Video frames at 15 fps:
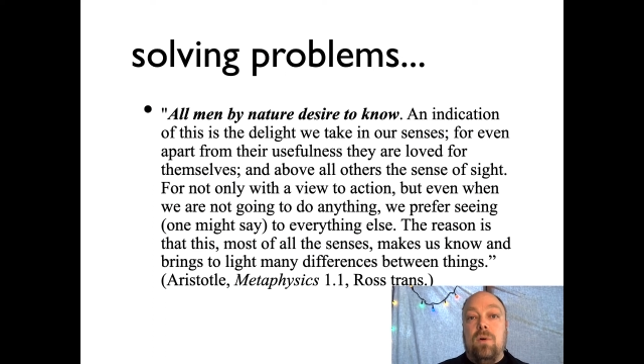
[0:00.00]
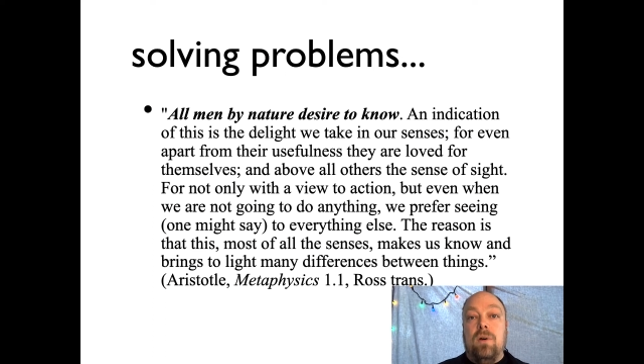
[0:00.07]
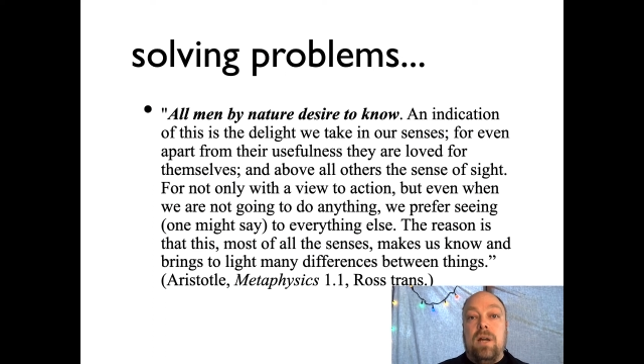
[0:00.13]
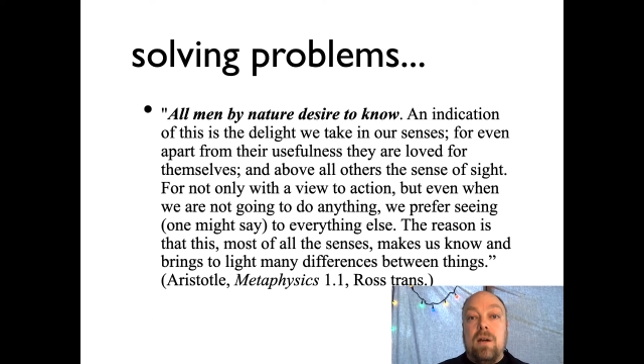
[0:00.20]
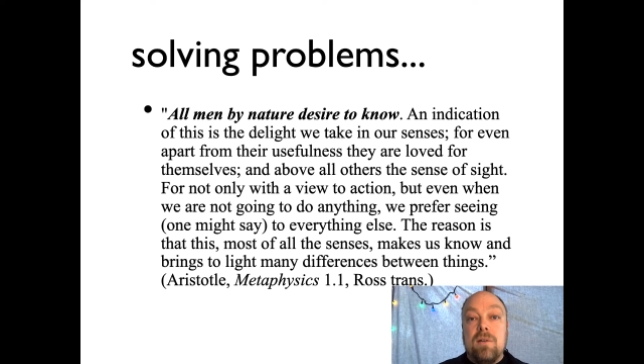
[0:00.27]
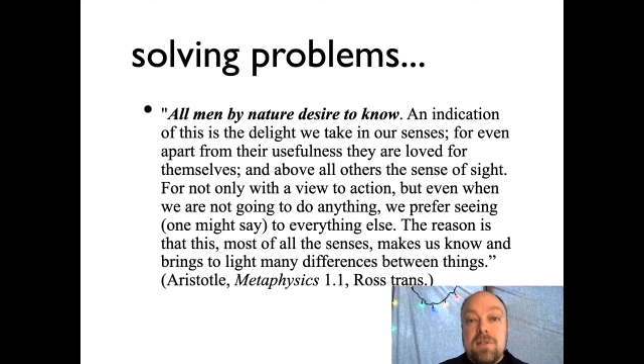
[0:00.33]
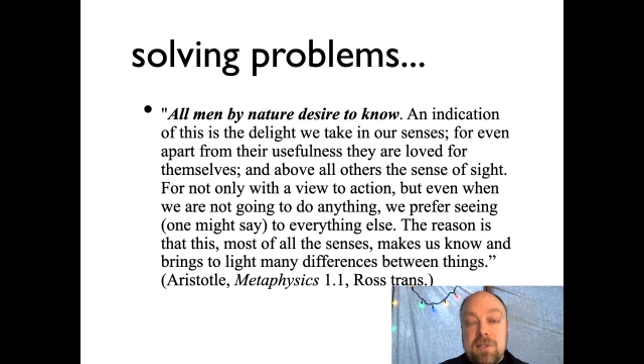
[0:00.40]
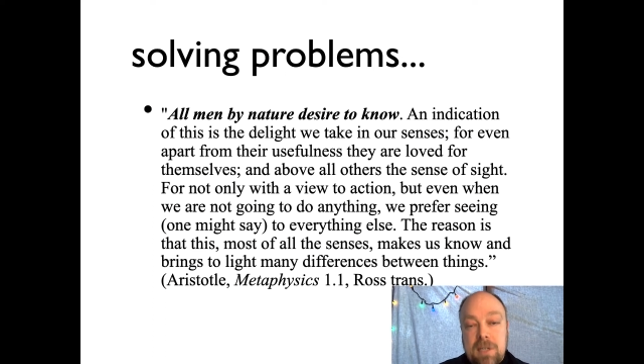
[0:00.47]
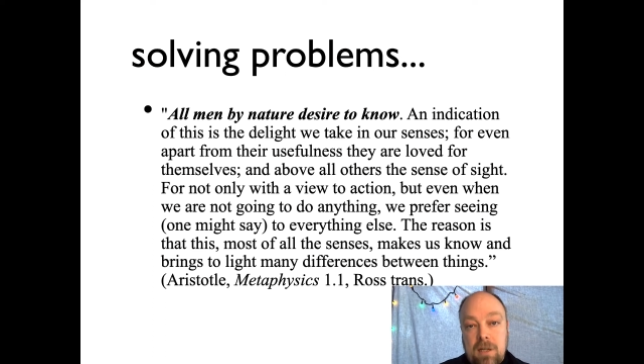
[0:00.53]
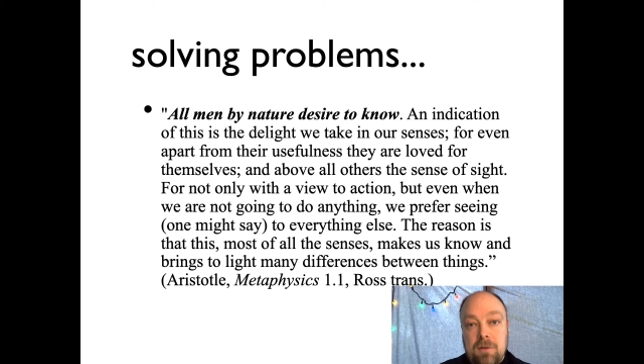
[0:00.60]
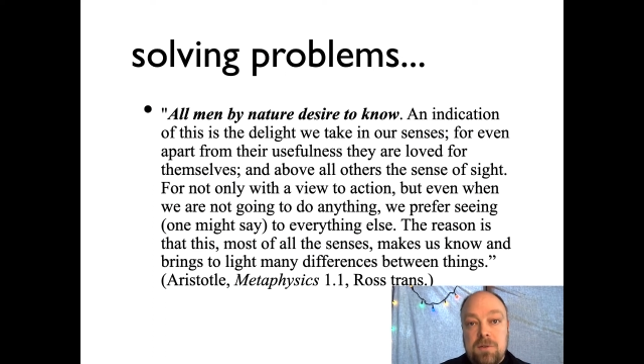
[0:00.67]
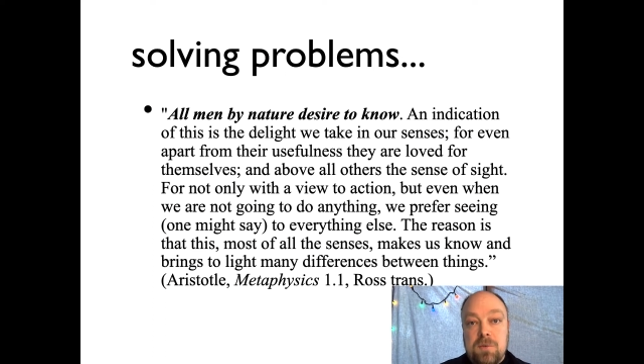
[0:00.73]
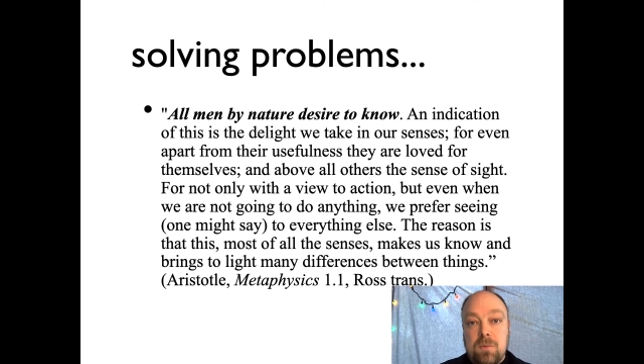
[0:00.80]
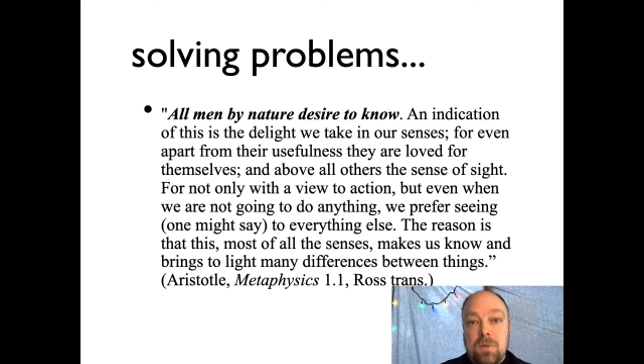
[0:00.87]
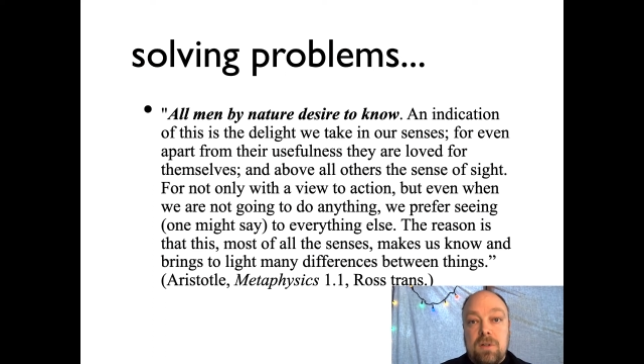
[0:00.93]

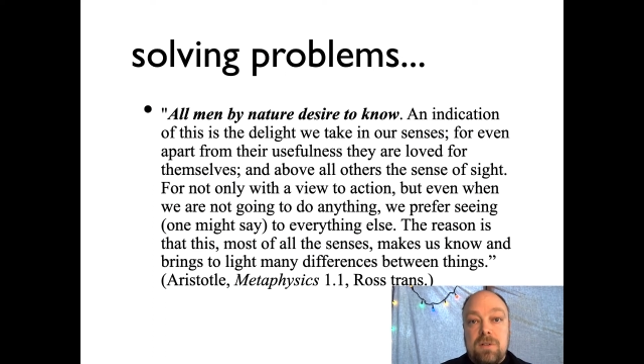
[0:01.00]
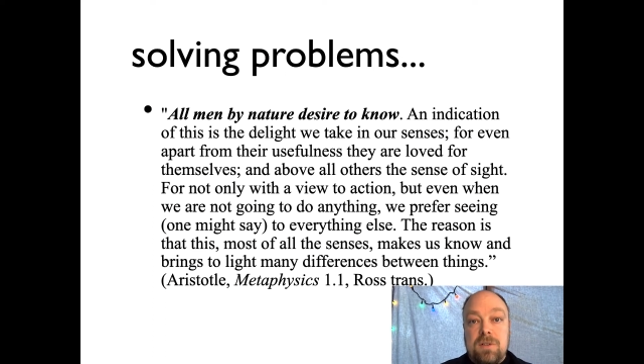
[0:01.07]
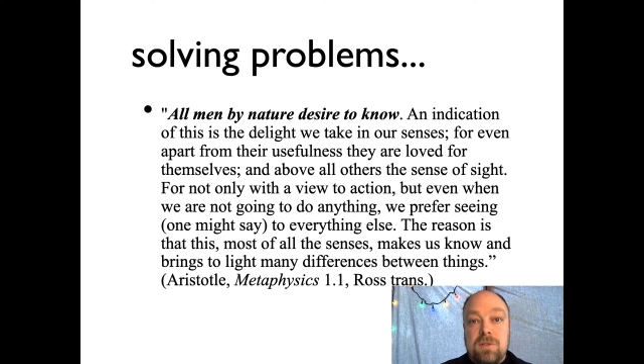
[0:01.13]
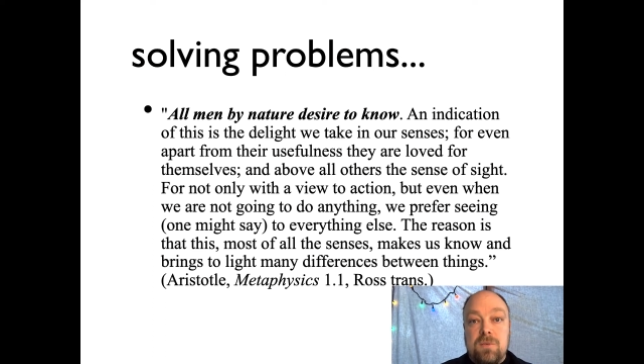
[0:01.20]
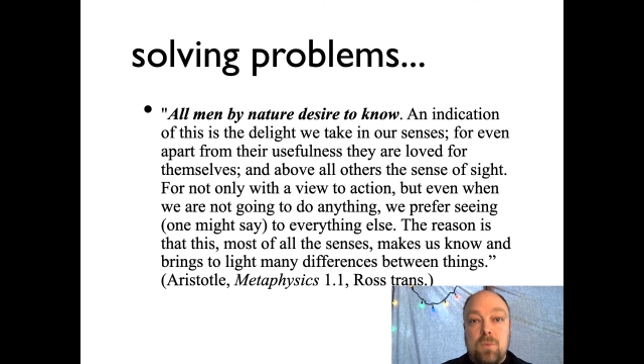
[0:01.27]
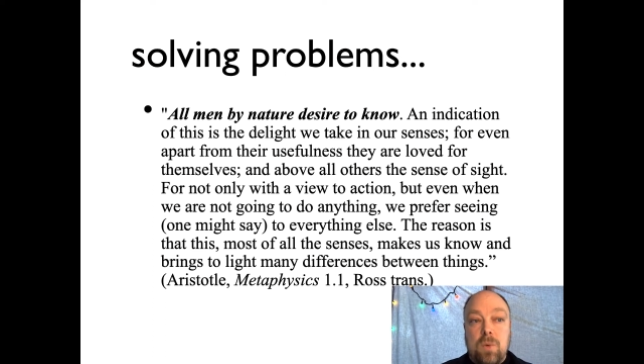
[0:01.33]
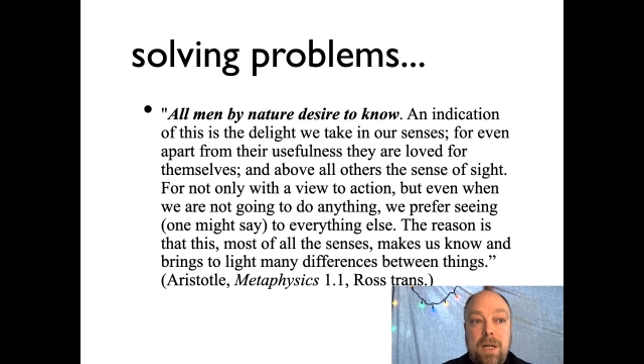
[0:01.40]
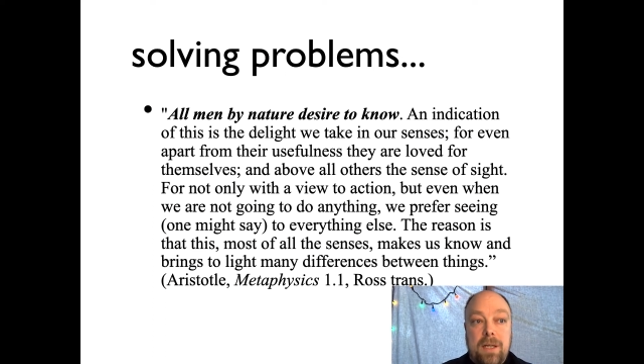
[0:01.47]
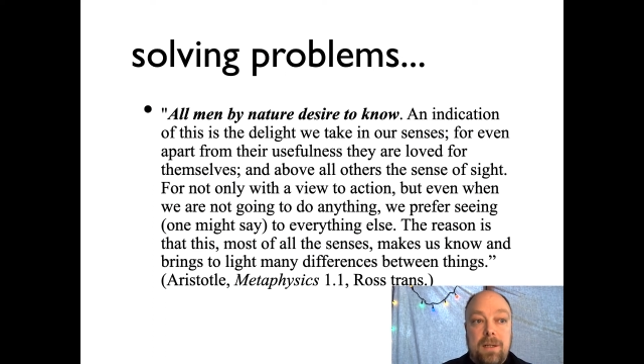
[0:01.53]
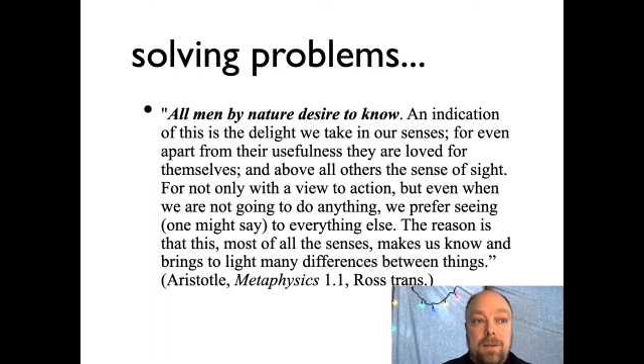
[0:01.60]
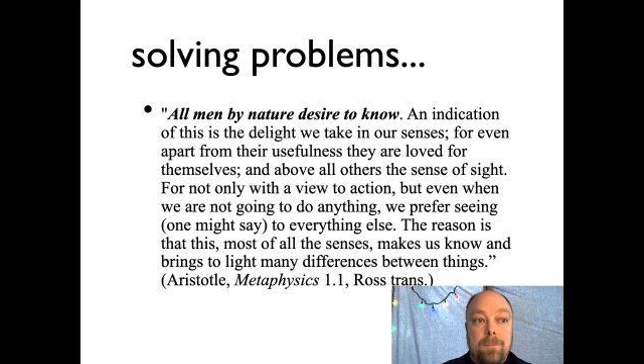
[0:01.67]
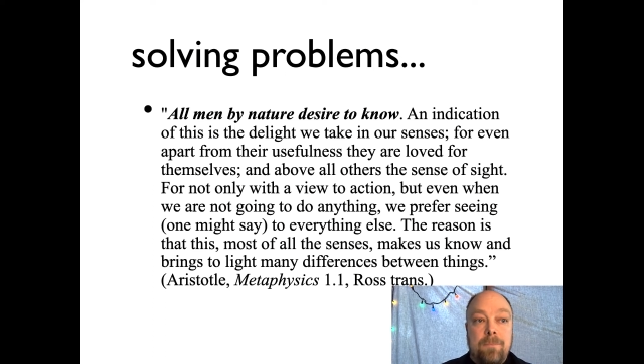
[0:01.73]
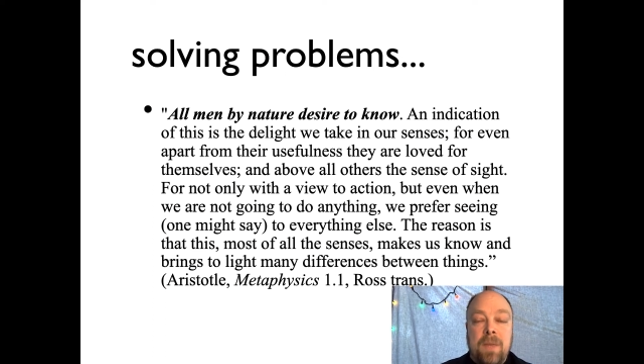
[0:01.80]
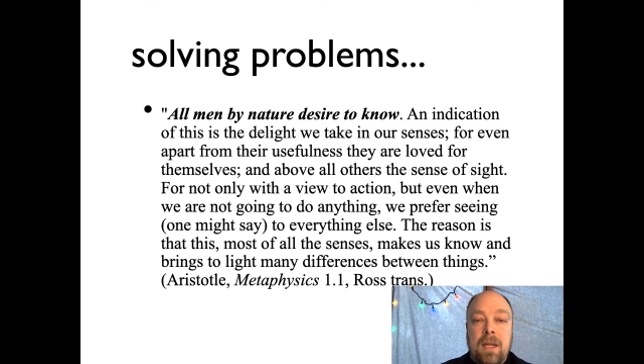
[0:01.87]
Aristotle's works as well,